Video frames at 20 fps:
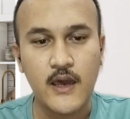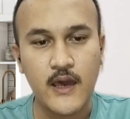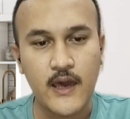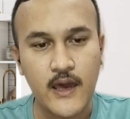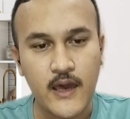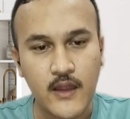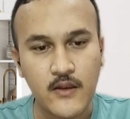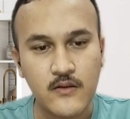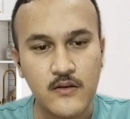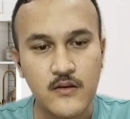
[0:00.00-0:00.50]

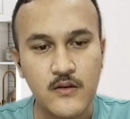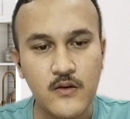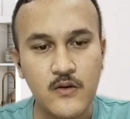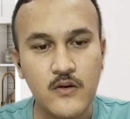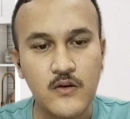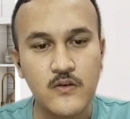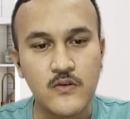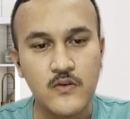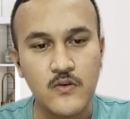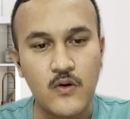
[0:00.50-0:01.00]
and
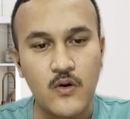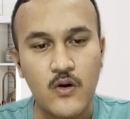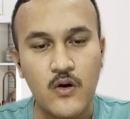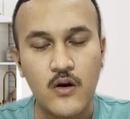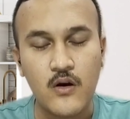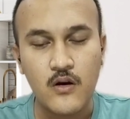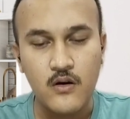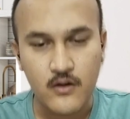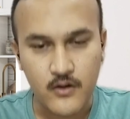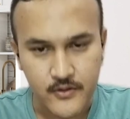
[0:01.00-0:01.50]

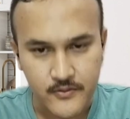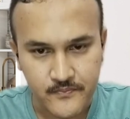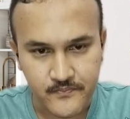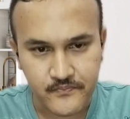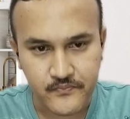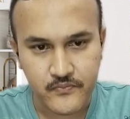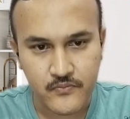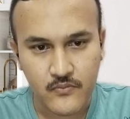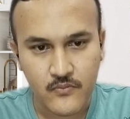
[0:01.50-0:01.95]
so on.